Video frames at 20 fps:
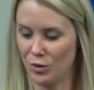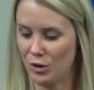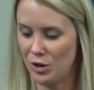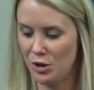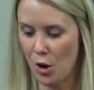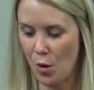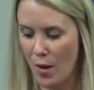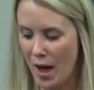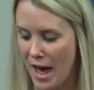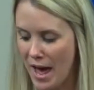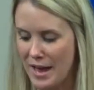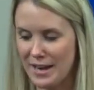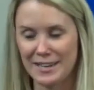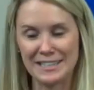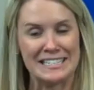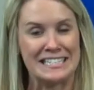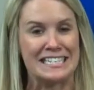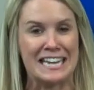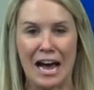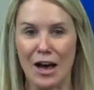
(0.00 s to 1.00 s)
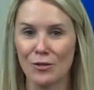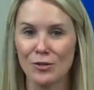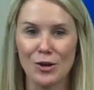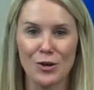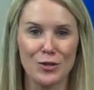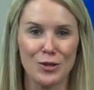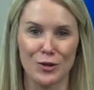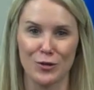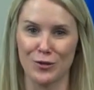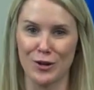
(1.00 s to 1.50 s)
go ahead and
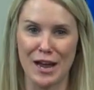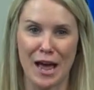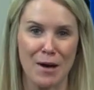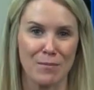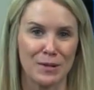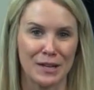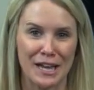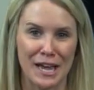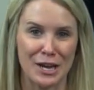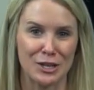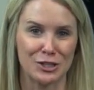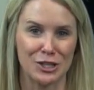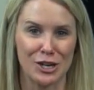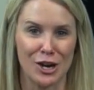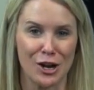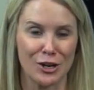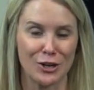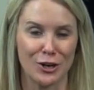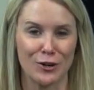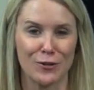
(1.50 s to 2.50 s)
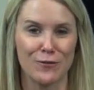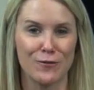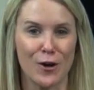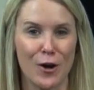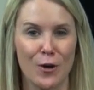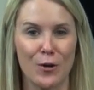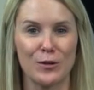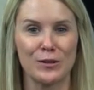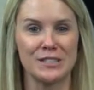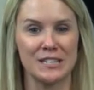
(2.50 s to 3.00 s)
download the free application on your
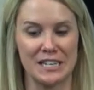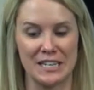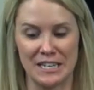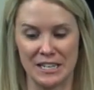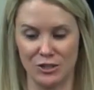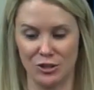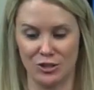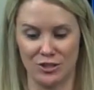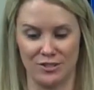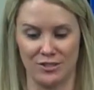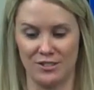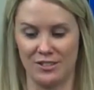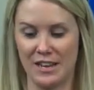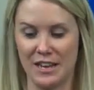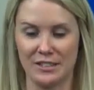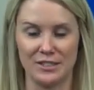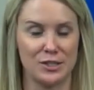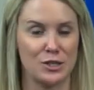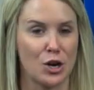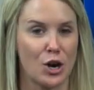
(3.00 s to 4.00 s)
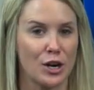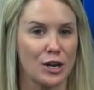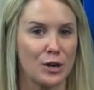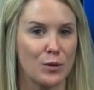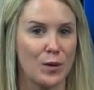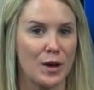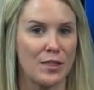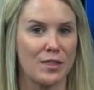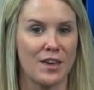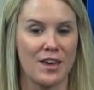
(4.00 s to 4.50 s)
phone to get started
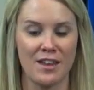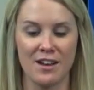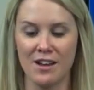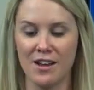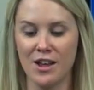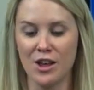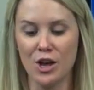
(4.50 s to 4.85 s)
with it.